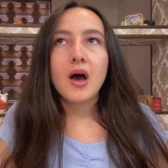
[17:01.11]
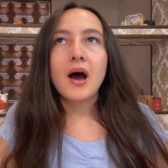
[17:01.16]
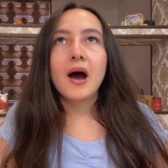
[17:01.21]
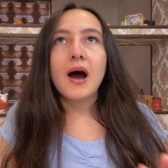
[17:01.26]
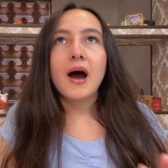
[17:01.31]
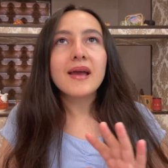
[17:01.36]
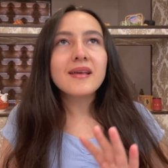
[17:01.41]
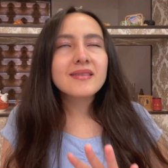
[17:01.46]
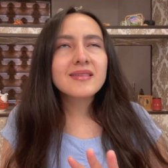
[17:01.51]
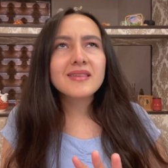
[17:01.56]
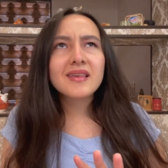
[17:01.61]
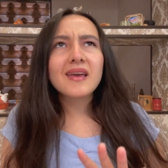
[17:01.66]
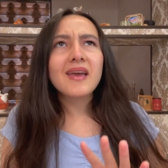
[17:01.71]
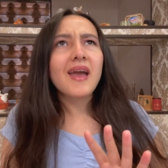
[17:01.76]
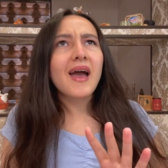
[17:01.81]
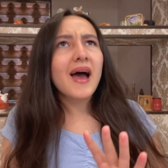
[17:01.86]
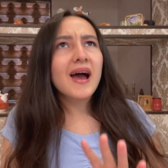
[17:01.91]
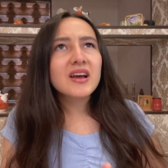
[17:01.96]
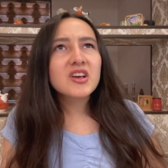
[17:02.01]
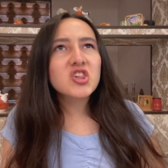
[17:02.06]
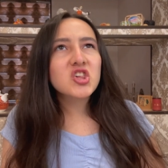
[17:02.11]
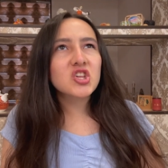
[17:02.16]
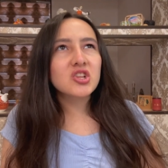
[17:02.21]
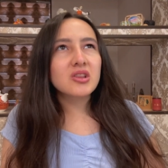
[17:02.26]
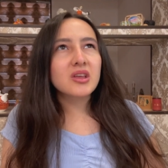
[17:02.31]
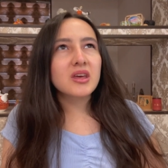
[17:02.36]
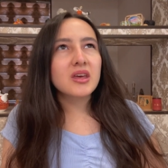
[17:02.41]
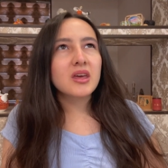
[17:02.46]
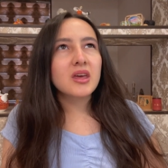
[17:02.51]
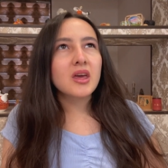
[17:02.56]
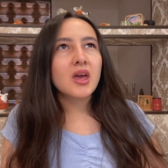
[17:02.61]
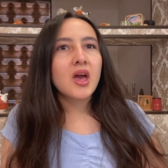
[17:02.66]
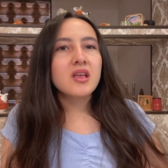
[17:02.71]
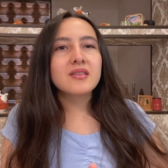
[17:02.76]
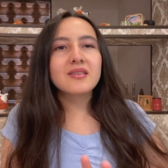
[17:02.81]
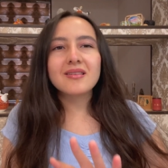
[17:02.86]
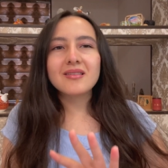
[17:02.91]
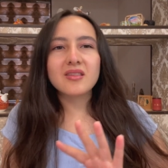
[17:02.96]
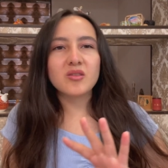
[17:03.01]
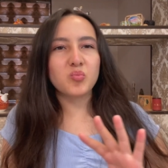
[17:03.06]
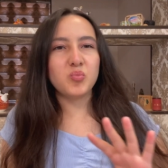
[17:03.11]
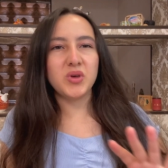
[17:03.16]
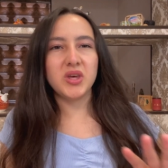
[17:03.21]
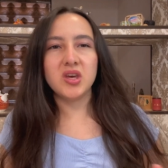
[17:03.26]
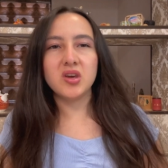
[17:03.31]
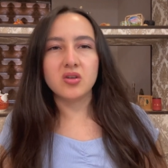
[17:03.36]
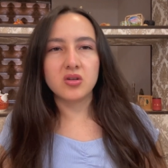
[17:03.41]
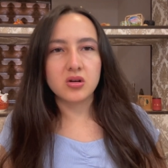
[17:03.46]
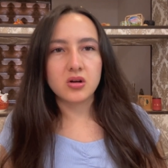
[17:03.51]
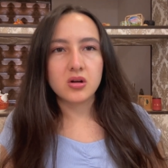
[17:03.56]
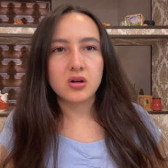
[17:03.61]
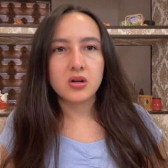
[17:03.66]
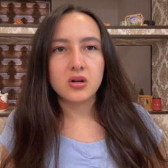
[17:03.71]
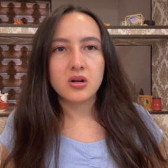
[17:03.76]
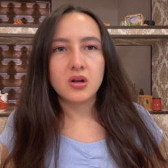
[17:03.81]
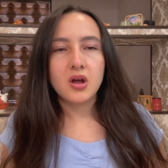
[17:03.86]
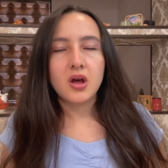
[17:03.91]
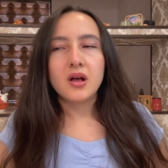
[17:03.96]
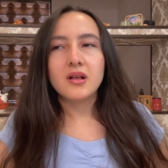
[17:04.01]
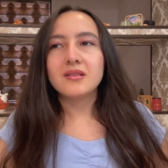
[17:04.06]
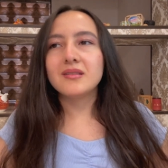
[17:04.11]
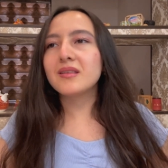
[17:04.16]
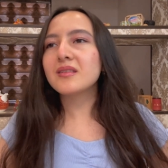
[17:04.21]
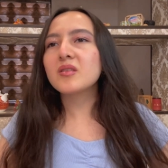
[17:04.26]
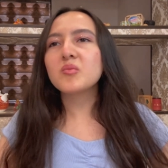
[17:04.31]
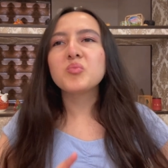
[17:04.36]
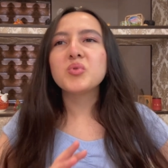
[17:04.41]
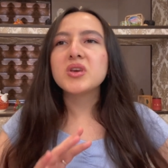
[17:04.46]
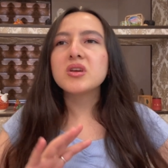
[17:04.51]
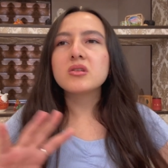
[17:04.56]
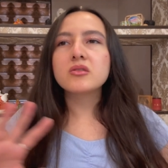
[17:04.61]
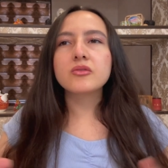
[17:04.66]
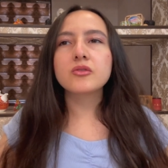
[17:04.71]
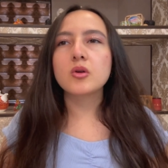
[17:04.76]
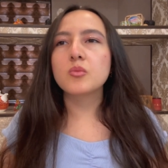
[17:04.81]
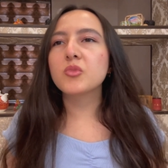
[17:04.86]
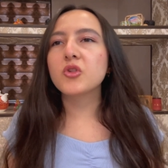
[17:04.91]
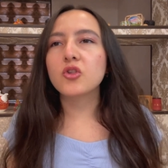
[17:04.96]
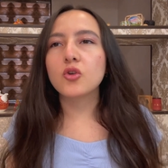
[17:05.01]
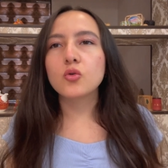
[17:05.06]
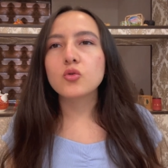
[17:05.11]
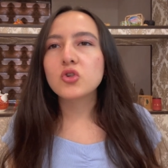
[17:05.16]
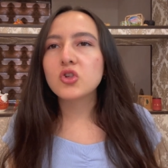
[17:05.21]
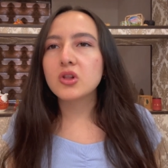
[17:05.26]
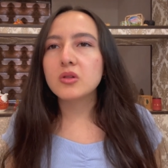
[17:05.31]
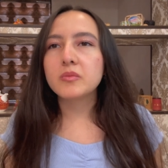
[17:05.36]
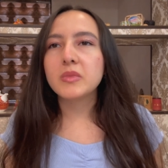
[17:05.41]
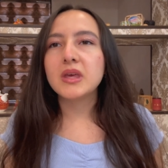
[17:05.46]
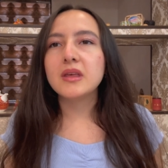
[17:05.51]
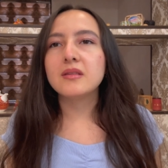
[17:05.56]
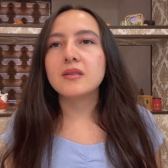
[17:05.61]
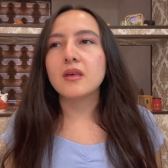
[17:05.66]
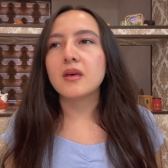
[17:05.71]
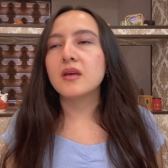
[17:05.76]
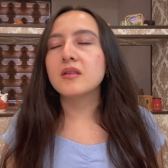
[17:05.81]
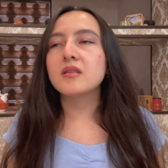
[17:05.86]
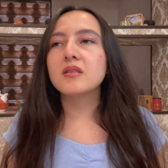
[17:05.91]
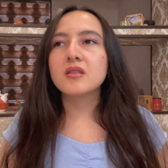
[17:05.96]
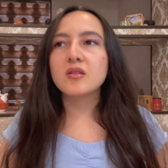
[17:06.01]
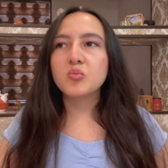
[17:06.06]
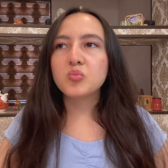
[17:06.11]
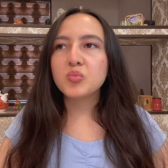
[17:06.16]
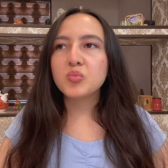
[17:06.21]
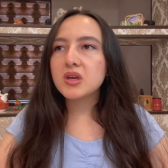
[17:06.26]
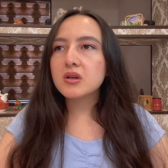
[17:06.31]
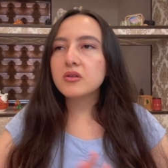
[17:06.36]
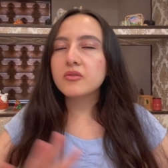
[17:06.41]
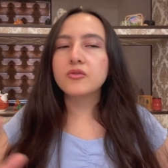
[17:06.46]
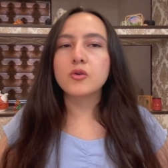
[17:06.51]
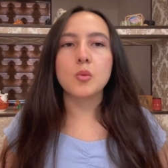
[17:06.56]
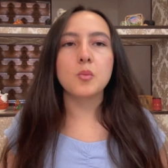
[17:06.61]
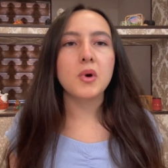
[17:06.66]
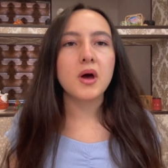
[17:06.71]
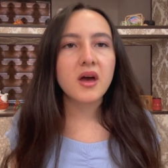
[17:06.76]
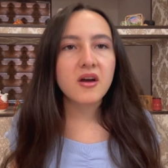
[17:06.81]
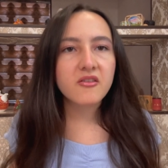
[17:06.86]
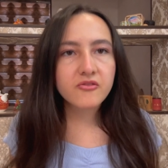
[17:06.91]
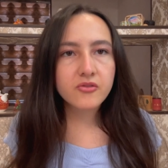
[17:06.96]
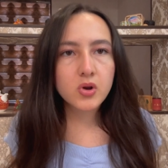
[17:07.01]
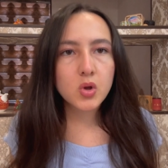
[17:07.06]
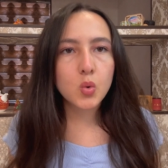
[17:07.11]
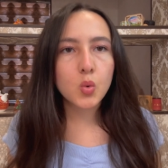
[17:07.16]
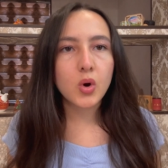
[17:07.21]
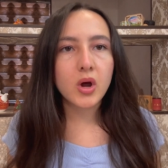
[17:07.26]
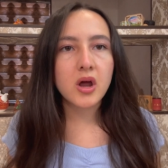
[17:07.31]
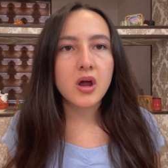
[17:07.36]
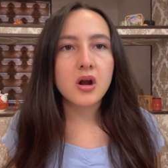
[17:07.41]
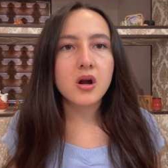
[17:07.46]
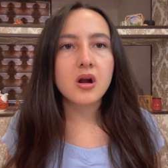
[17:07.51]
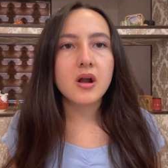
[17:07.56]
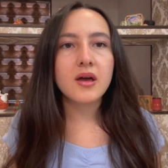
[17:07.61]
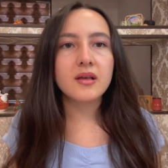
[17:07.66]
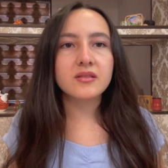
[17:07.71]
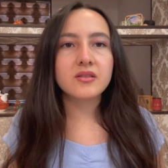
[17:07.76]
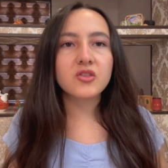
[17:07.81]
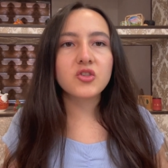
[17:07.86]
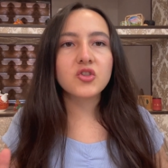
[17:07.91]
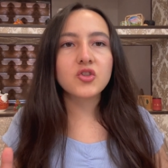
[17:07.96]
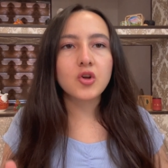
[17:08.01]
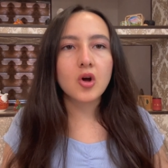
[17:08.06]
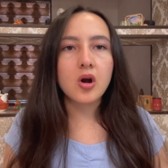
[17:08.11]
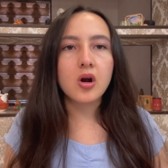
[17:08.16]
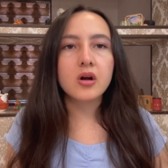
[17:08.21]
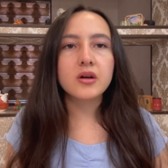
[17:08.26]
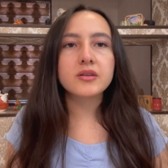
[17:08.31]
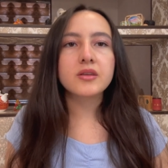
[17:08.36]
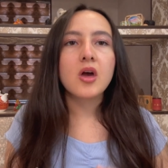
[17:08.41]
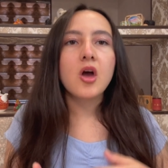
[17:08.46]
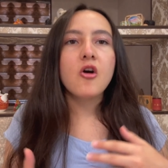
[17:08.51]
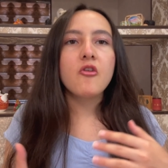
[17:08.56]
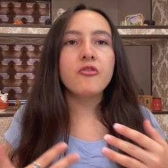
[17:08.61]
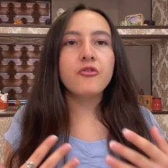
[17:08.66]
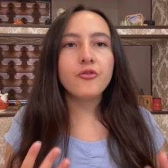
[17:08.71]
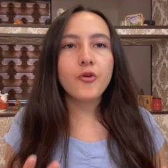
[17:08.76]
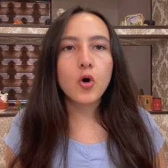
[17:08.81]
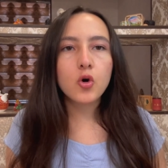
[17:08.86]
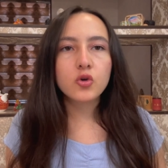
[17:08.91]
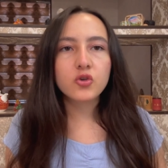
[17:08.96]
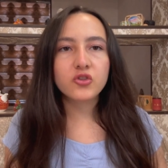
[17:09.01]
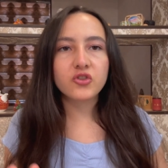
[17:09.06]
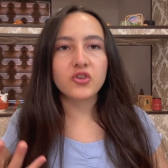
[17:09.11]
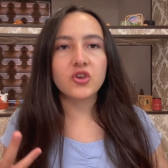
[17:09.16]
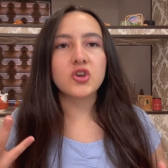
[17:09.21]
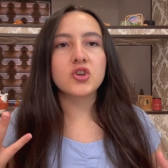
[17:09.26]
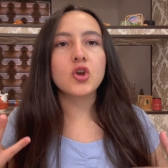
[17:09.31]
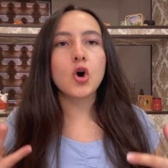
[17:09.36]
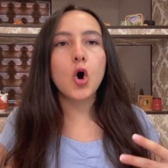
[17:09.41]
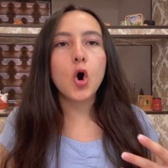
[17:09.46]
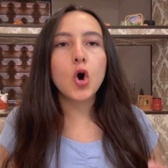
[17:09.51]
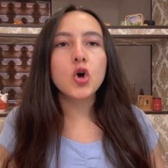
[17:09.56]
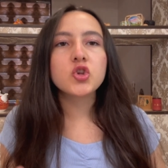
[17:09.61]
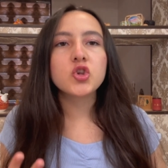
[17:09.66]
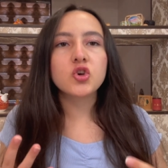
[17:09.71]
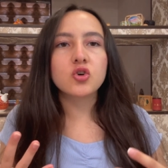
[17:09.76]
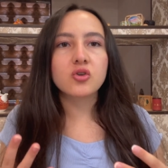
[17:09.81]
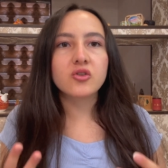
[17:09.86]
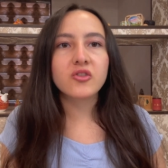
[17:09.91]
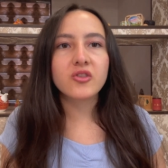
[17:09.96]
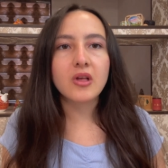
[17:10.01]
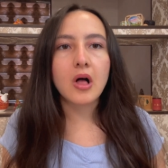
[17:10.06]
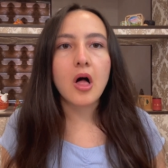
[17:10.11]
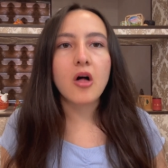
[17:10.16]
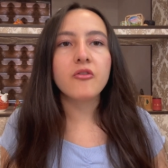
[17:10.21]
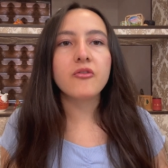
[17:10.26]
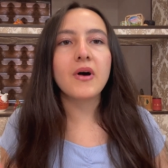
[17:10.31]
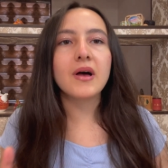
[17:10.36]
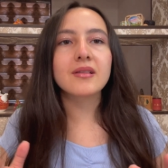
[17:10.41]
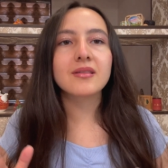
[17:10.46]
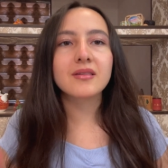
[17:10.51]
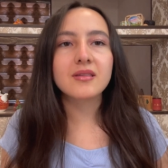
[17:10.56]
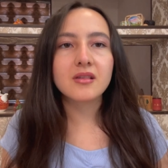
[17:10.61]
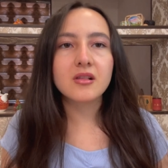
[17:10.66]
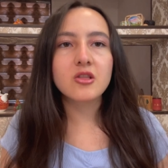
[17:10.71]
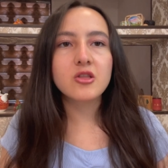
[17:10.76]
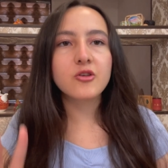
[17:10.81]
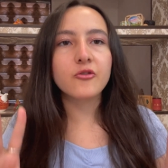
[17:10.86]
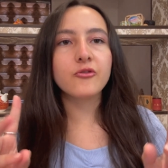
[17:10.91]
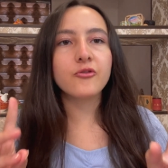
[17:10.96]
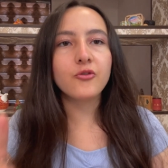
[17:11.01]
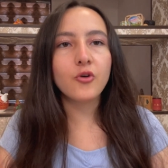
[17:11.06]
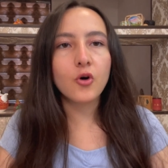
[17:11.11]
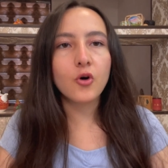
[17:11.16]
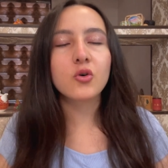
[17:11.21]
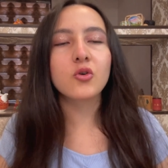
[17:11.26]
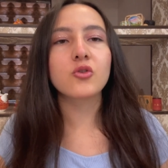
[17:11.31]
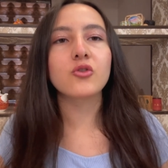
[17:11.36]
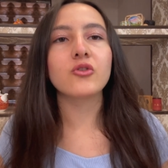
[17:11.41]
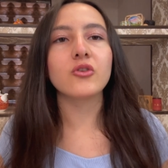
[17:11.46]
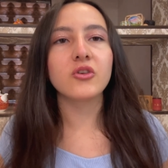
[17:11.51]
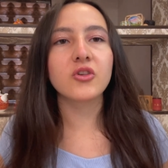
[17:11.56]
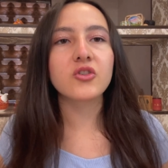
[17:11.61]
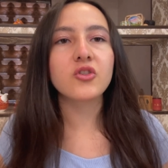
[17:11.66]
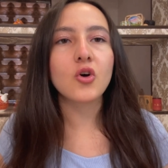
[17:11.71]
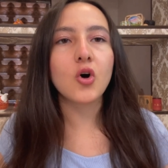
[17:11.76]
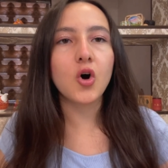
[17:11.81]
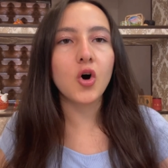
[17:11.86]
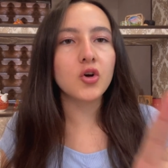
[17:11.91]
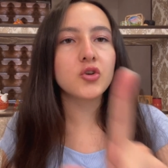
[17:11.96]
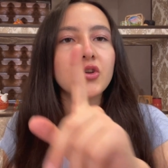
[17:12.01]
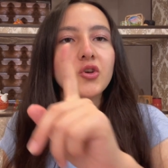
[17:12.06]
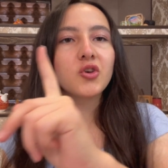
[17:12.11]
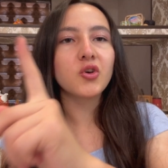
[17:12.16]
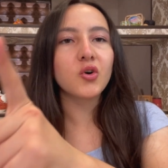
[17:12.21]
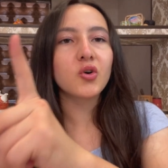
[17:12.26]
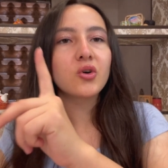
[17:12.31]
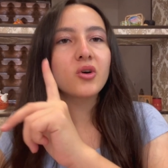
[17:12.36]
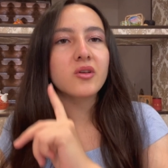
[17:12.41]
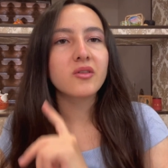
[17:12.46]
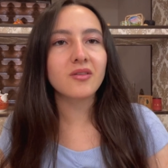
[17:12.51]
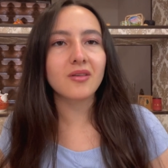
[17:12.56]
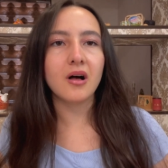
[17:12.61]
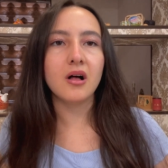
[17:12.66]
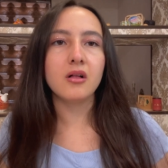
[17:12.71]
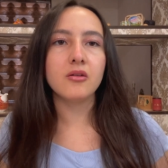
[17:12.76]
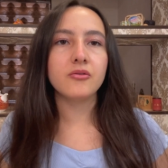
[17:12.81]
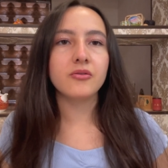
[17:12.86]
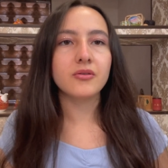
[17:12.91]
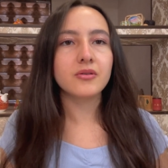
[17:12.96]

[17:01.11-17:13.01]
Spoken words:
I say actually disappear. Disappear from social media, disappear from everywhere, and start focusing on yourself until the focus is on yourself.